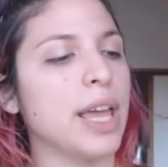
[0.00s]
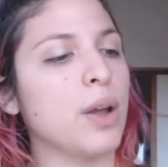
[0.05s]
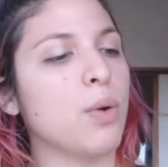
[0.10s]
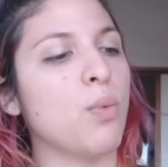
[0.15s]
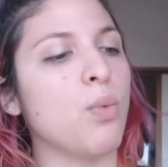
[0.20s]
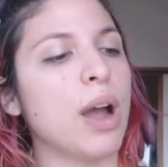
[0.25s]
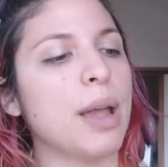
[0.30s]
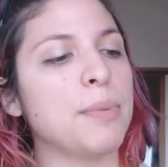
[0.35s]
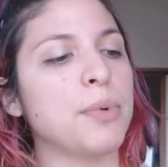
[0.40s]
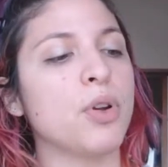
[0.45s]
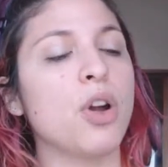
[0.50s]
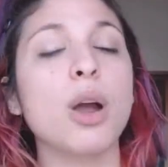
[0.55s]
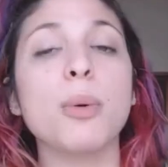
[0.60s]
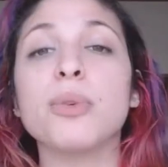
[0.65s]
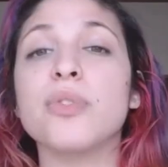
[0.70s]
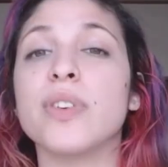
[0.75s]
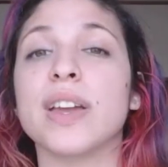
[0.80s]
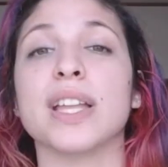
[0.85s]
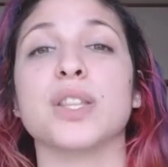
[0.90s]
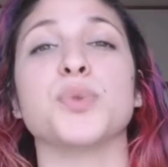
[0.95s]
or like wipe your
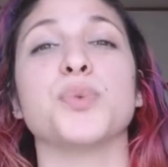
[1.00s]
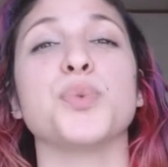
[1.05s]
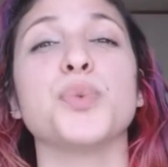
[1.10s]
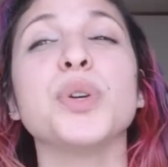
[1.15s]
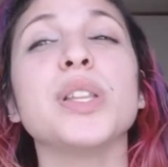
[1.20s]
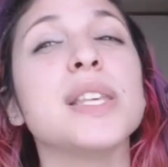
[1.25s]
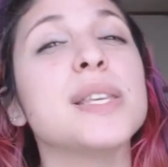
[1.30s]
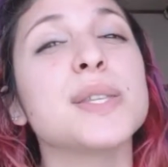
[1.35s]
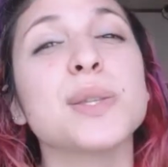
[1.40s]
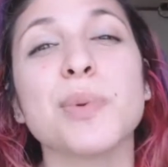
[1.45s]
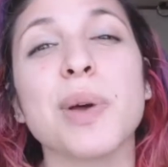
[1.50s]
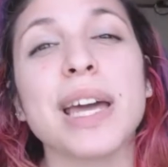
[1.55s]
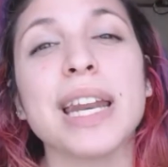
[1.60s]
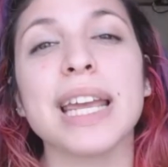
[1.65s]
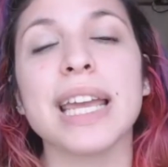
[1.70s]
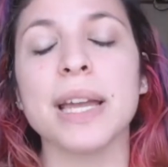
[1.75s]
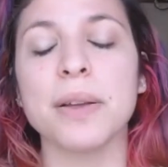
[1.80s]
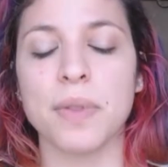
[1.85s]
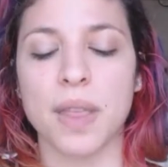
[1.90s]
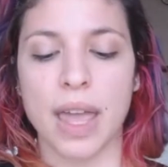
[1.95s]
arm if it gets really
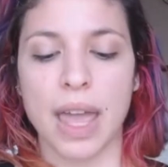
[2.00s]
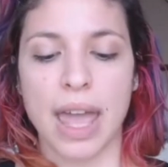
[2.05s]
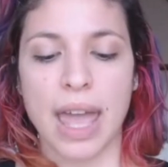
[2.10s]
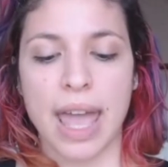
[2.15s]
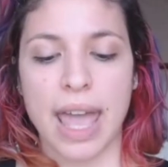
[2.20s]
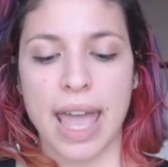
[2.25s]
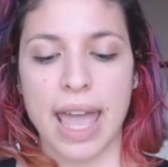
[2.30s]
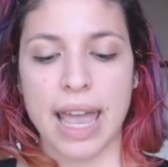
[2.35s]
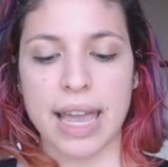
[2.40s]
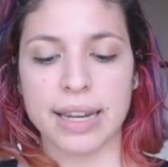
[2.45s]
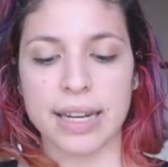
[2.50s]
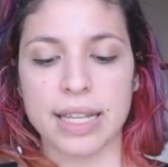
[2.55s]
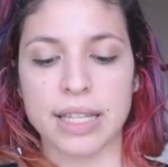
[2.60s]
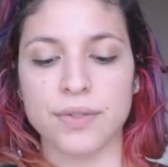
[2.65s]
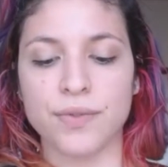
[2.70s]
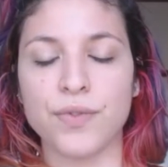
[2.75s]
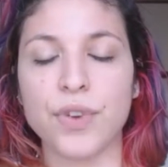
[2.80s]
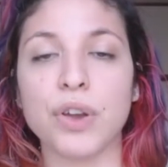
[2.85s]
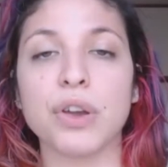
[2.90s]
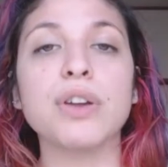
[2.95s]
sweaty. And
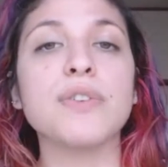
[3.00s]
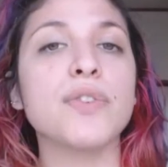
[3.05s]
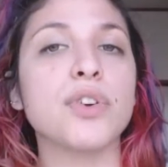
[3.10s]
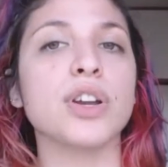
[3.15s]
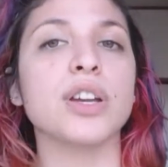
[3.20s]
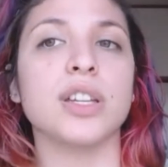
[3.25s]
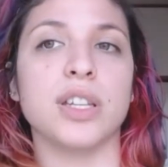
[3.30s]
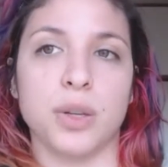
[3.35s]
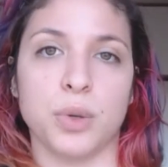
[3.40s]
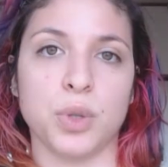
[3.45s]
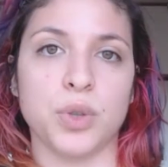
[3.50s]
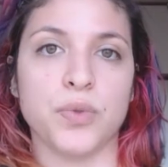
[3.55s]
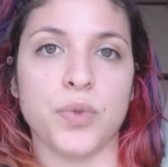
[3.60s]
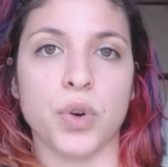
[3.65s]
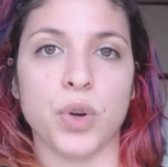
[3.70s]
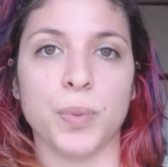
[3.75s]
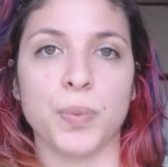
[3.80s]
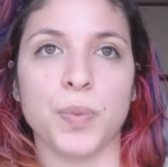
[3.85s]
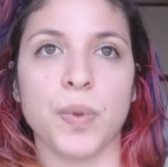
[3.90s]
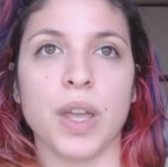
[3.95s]
it's very, very
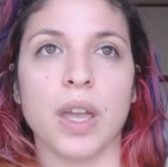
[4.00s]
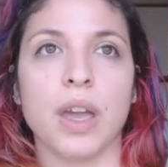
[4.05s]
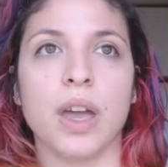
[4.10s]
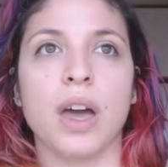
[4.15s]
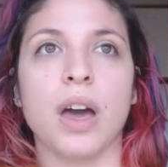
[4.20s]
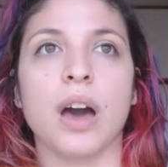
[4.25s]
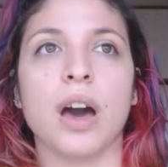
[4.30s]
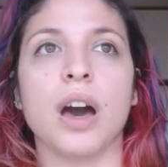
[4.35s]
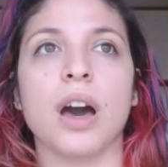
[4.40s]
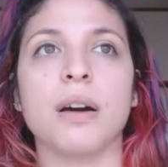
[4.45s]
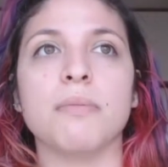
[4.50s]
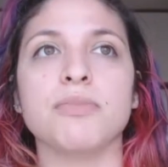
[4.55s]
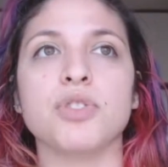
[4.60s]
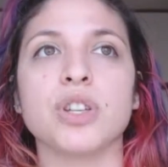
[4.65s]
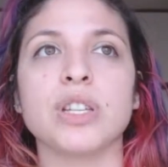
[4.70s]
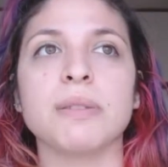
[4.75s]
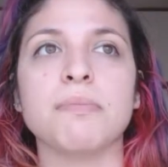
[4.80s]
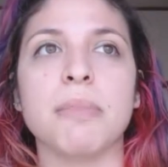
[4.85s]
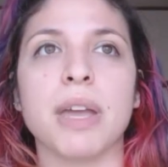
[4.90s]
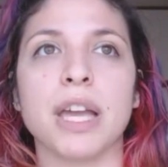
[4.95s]
useful.
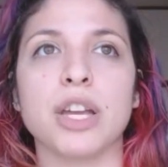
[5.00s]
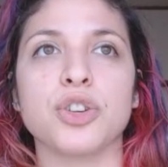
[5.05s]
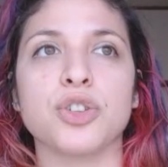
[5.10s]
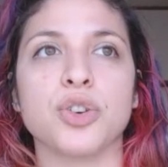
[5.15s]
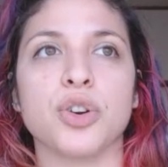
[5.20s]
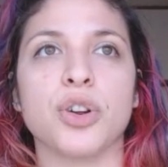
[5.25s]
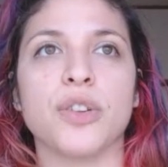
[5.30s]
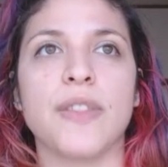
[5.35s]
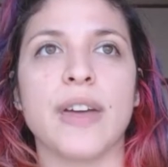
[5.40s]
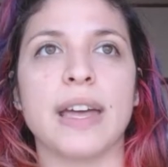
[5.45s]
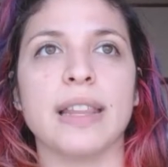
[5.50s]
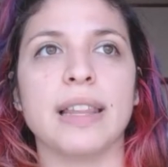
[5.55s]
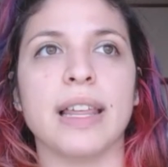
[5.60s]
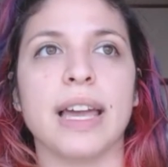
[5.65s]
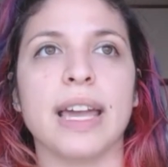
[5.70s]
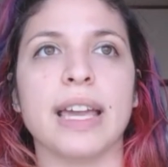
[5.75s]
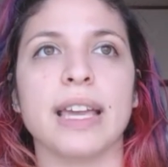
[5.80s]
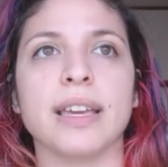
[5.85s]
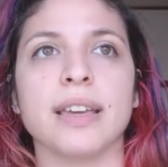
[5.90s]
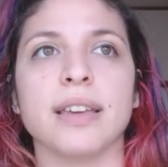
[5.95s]
Just make sure that
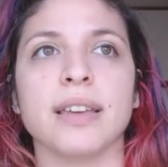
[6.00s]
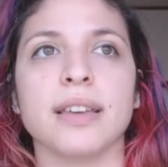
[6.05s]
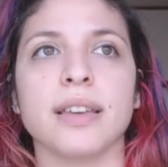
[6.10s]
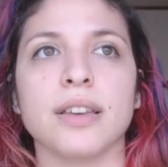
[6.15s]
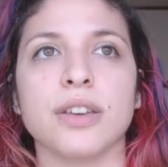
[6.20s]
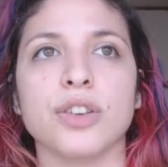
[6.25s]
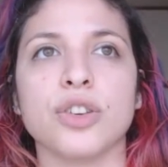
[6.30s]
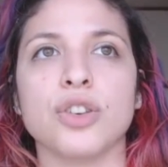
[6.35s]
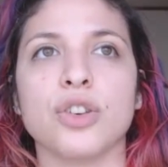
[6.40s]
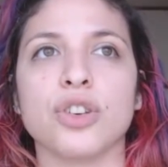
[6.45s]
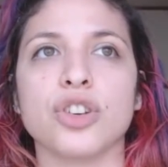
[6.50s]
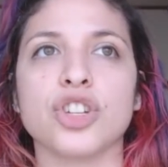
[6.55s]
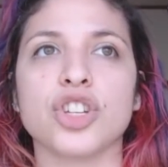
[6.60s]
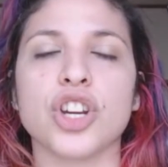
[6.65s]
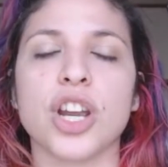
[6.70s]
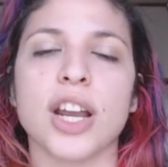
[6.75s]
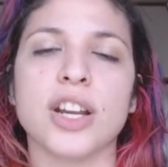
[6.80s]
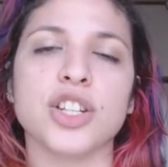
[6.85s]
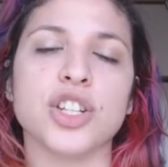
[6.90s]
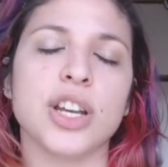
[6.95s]
like you're
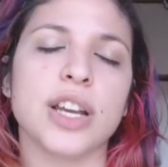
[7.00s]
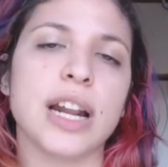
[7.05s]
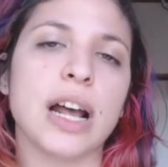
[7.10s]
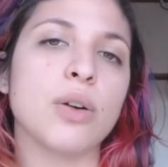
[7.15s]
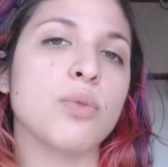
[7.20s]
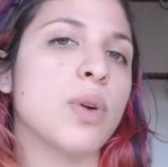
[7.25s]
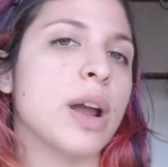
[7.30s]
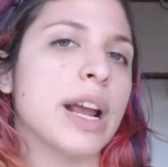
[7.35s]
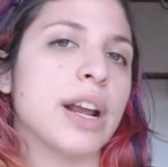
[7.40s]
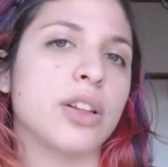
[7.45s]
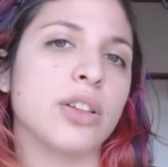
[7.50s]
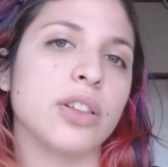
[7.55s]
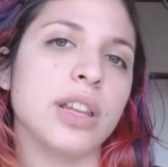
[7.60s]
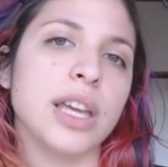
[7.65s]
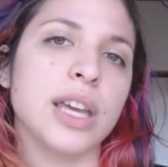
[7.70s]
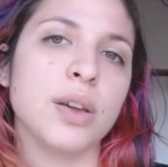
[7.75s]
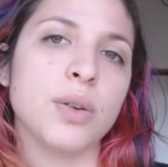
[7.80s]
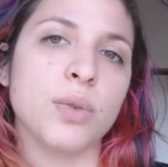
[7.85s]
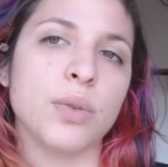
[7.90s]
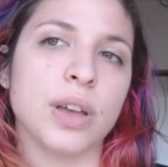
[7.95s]
changing it out
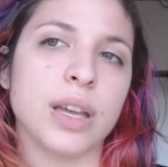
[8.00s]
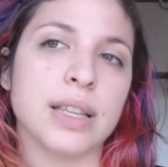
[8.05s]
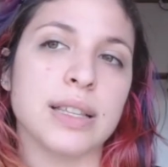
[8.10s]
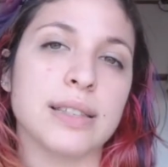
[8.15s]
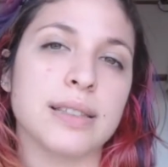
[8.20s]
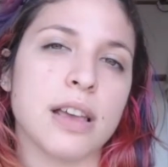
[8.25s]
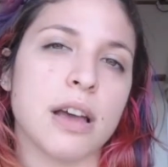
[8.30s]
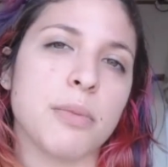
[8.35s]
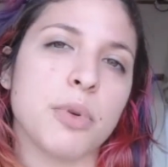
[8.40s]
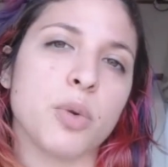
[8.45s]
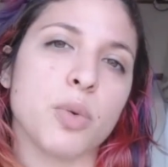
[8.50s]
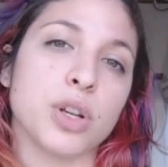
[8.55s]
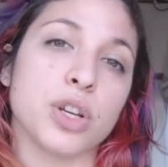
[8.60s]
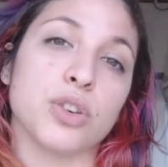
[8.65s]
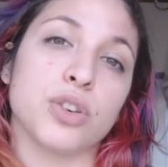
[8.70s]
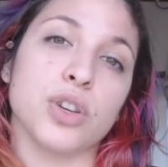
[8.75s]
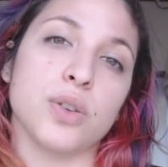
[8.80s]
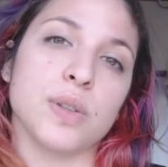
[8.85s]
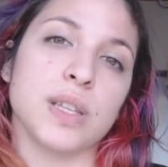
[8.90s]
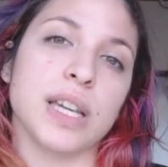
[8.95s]
regularly in summer
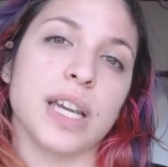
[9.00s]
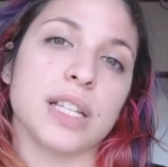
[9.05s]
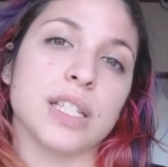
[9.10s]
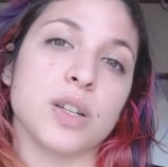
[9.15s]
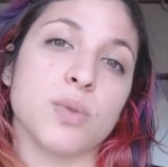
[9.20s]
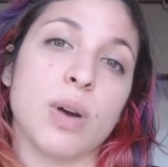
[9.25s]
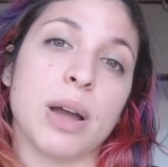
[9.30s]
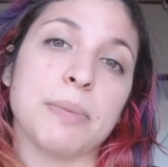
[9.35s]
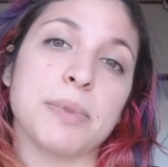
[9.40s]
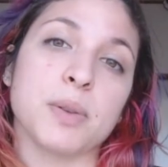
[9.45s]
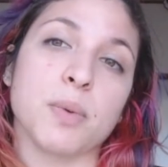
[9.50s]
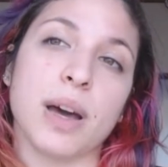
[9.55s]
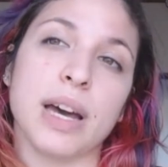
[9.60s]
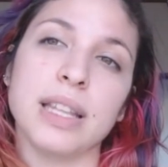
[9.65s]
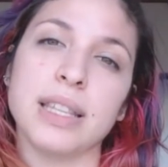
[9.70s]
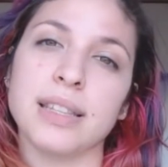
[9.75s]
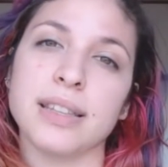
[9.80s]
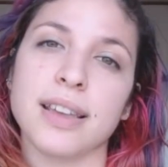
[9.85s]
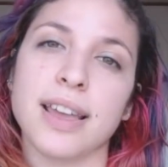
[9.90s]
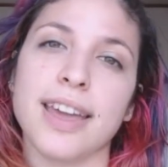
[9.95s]
when you're using it to wipe
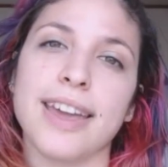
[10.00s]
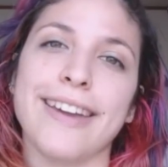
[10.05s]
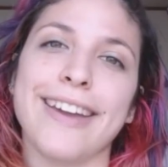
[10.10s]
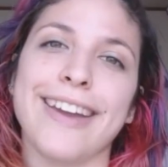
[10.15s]
sweat,